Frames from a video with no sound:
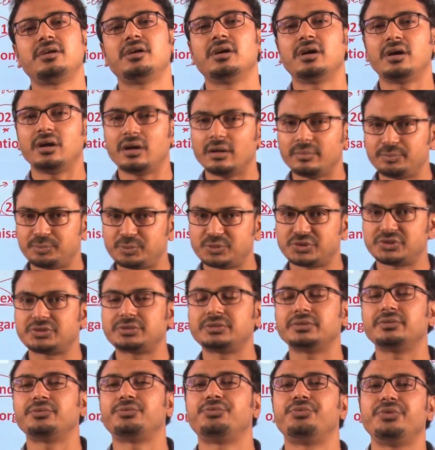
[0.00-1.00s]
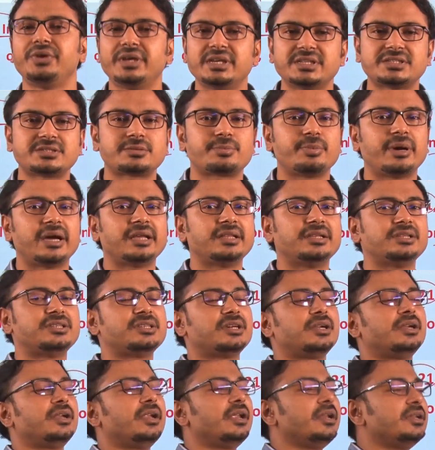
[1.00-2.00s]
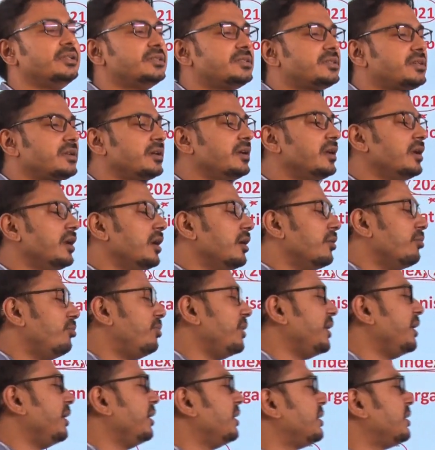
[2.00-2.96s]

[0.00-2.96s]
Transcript: curbs faced by the journalist, be